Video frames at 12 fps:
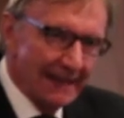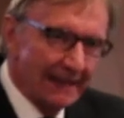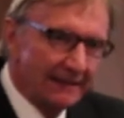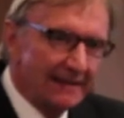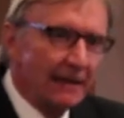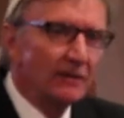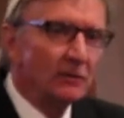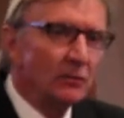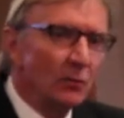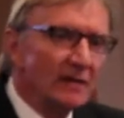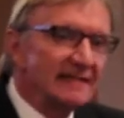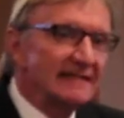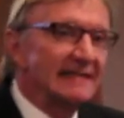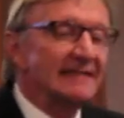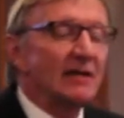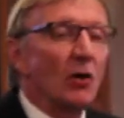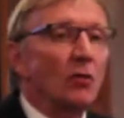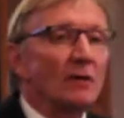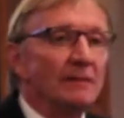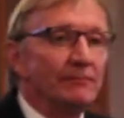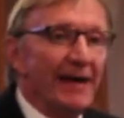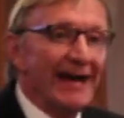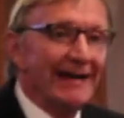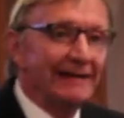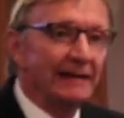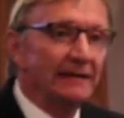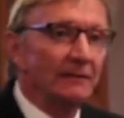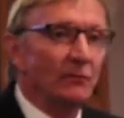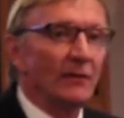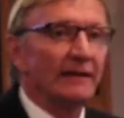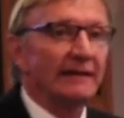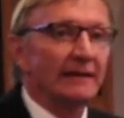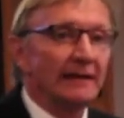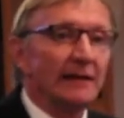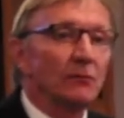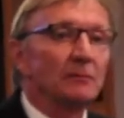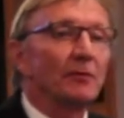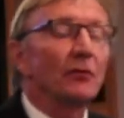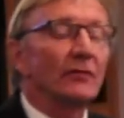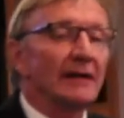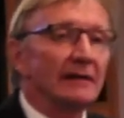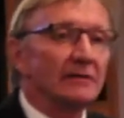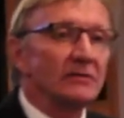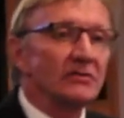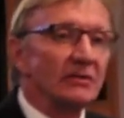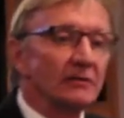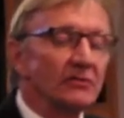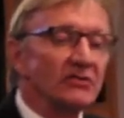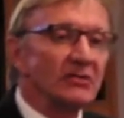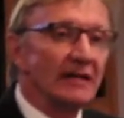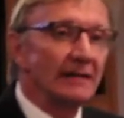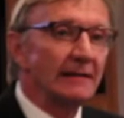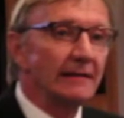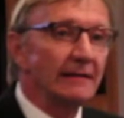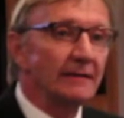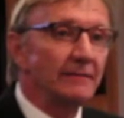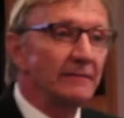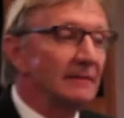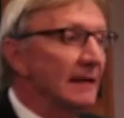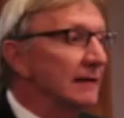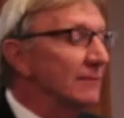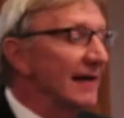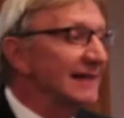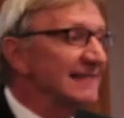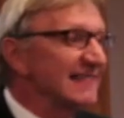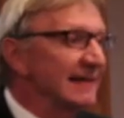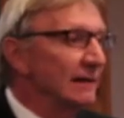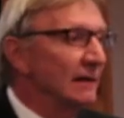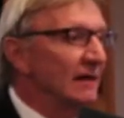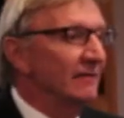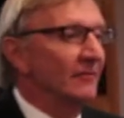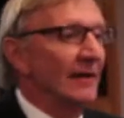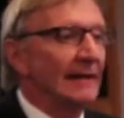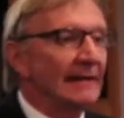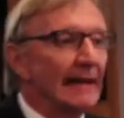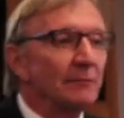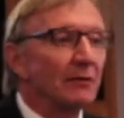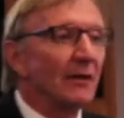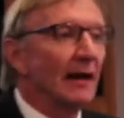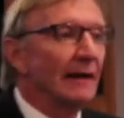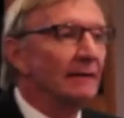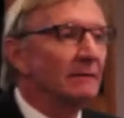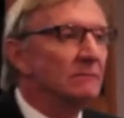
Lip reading: And the other was his co-companion when they were both editors of Christianity Today magazine, Frank Gableline.